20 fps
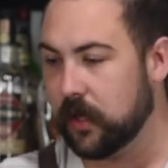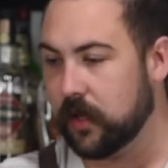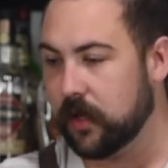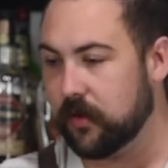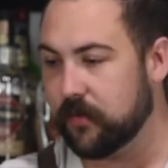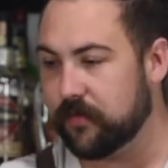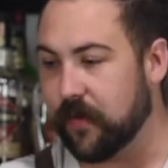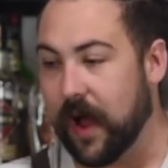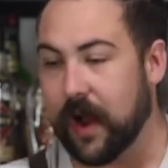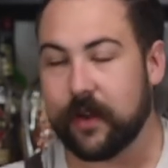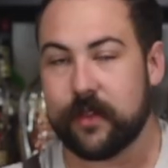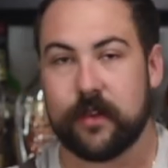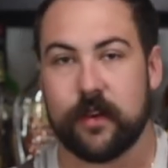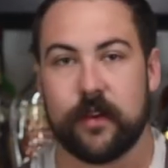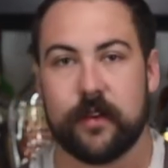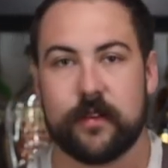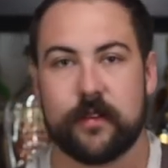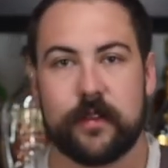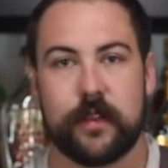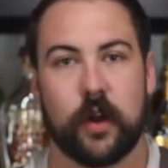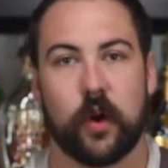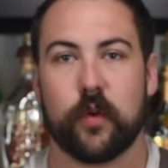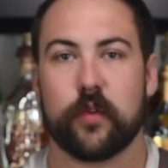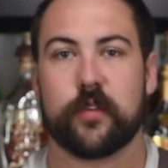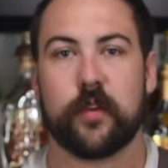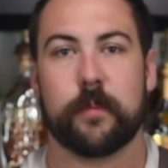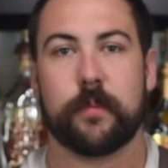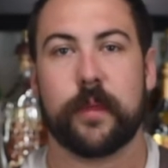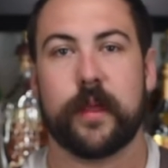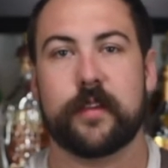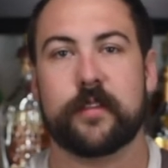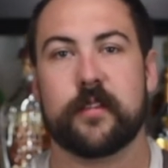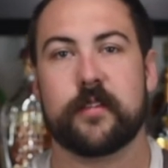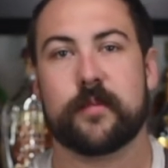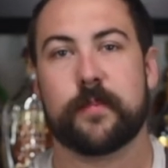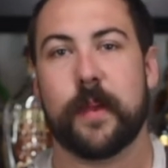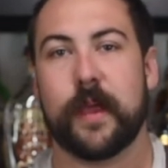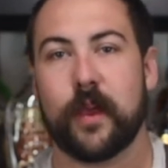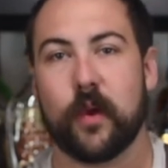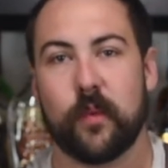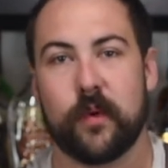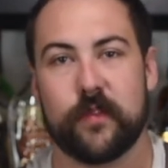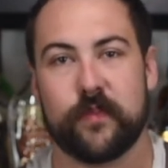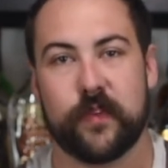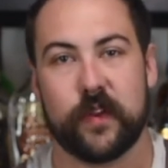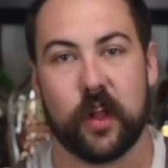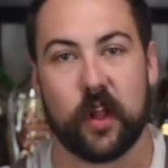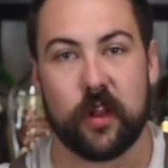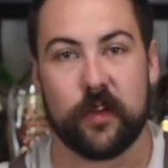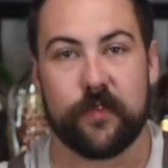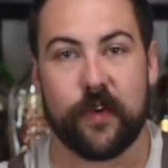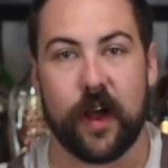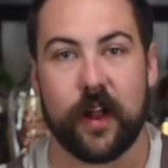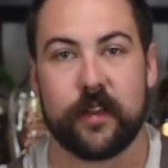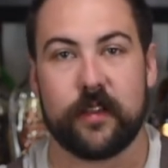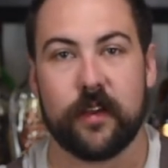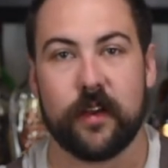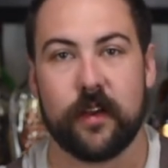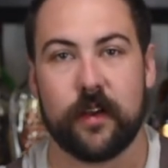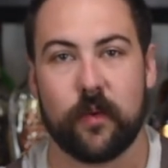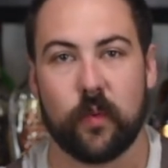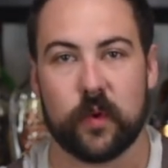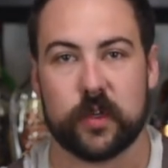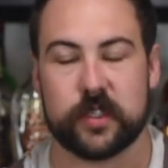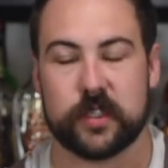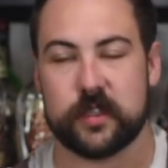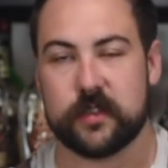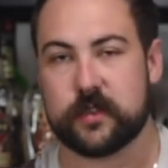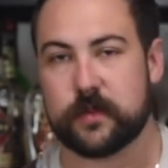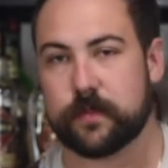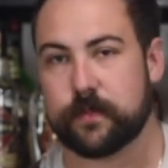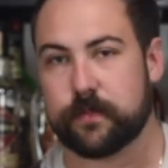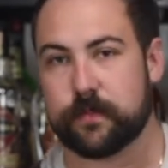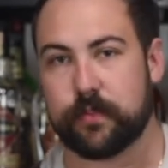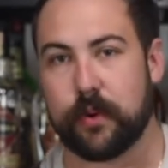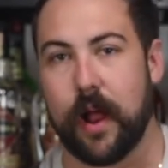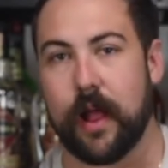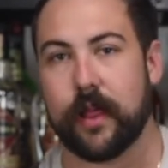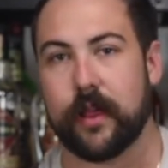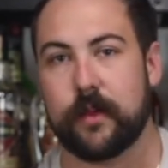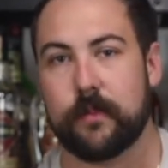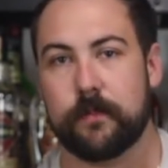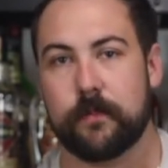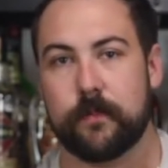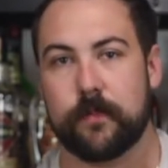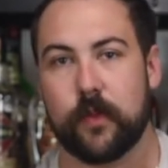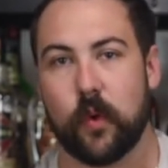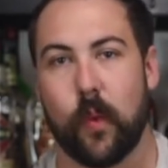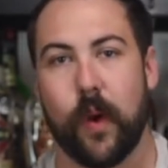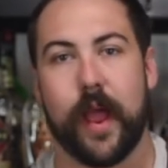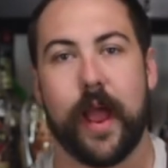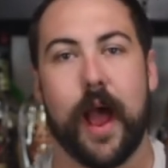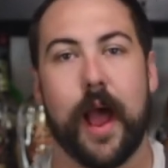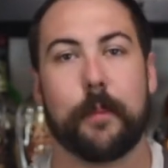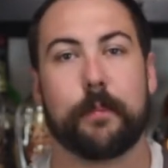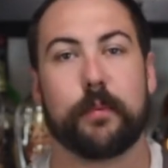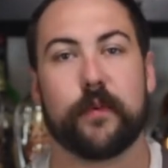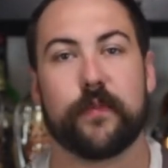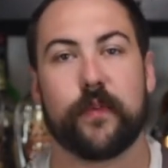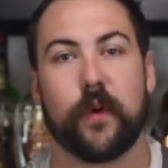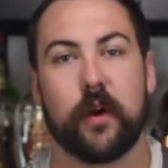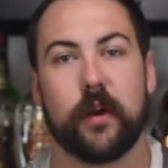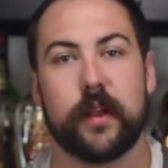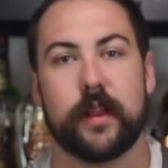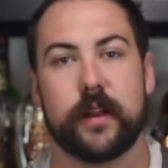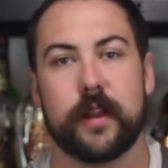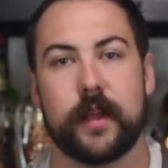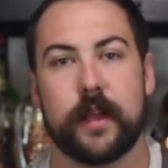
Vodka, some places make it with vanilla vodka, which is probably the way I prefer it.